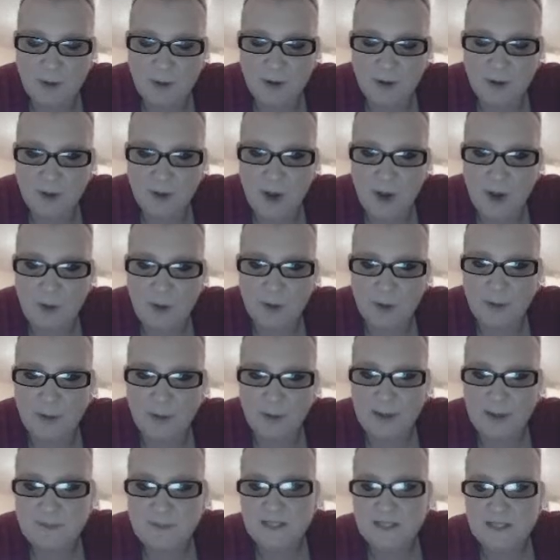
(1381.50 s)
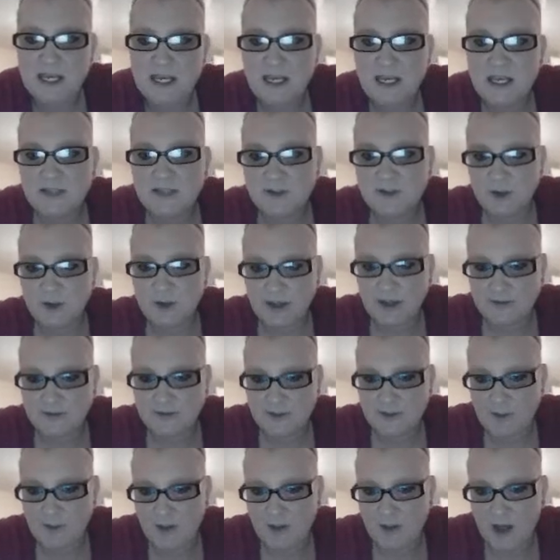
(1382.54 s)
and lower ribs, so it gives
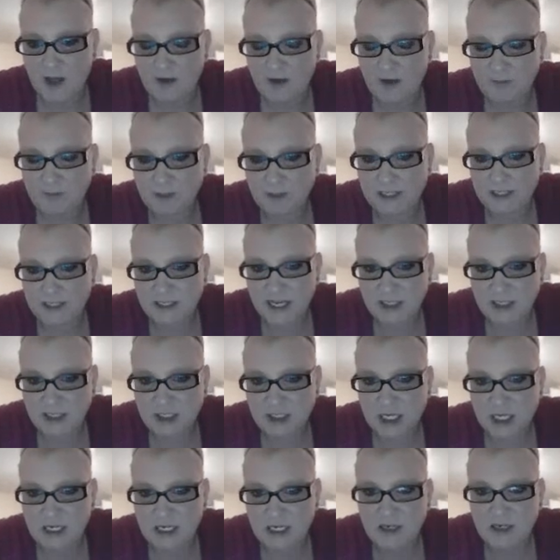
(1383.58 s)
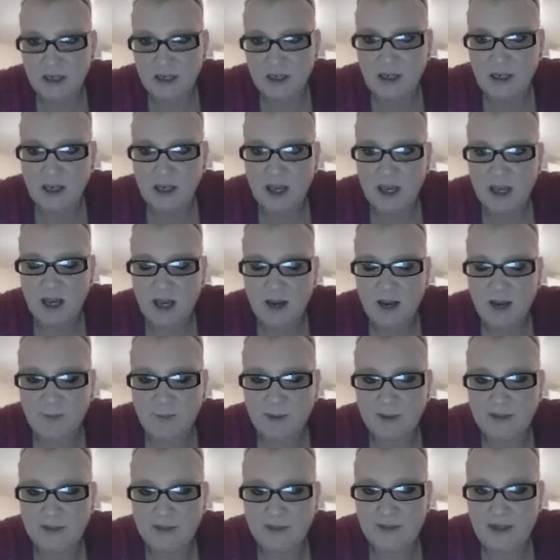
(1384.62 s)
them a lot of protection
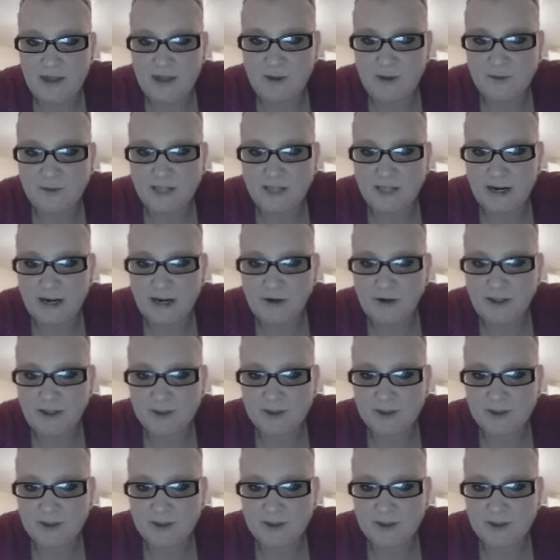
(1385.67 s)
in those areas